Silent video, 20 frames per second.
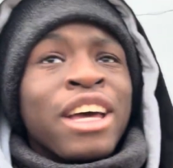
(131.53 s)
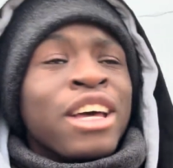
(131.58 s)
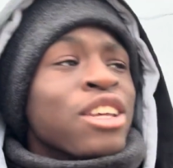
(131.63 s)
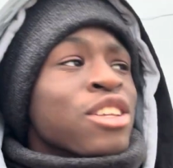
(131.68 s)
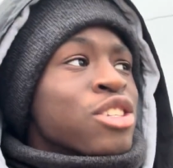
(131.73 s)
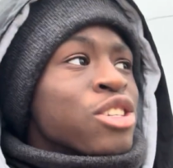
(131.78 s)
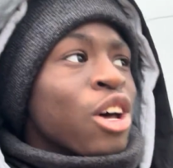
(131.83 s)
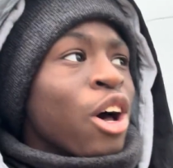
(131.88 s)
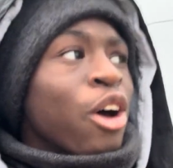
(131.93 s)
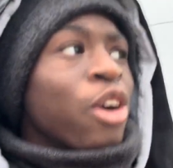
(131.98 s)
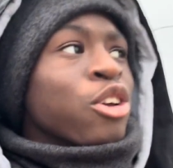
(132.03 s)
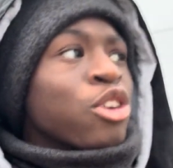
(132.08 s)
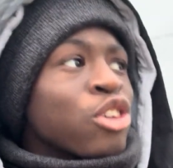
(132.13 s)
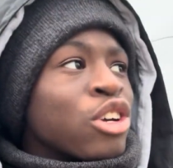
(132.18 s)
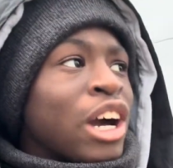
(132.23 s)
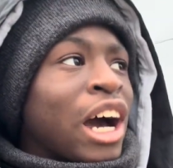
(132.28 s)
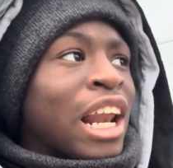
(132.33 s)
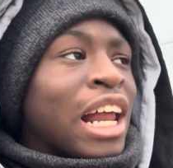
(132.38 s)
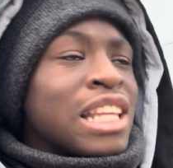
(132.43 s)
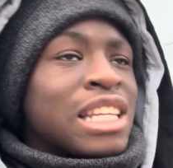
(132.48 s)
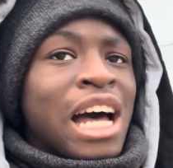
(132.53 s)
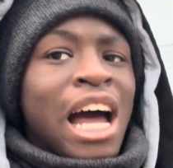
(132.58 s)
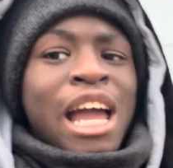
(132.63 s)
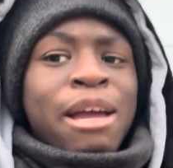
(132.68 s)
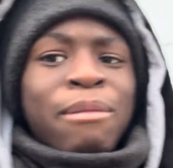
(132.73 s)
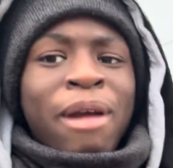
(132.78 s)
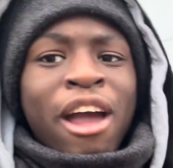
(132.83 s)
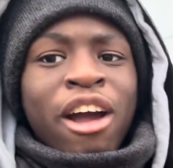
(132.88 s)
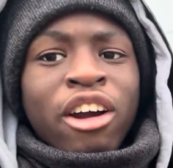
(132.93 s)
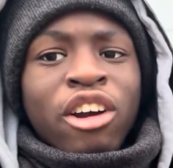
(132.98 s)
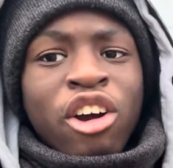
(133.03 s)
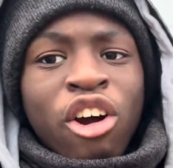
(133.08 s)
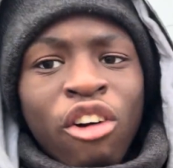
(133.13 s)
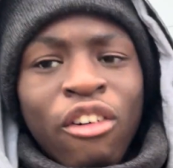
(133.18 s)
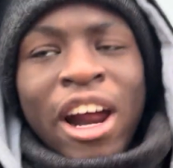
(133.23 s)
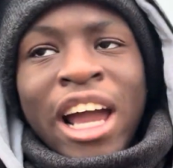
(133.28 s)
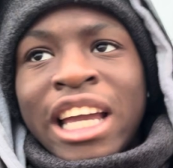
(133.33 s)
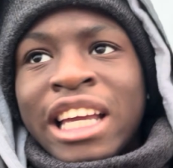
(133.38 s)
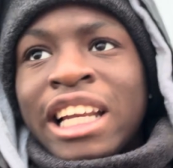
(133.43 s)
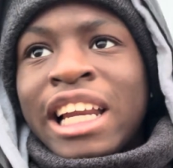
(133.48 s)
So you gotta time it
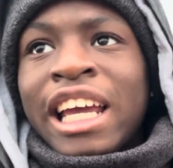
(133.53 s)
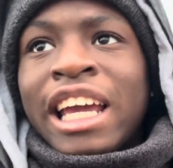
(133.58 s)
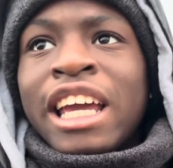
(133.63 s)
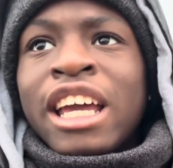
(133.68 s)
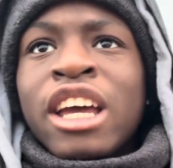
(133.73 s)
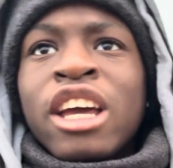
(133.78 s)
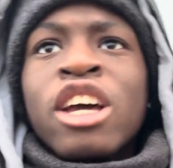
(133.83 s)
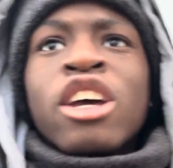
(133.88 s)
correctly.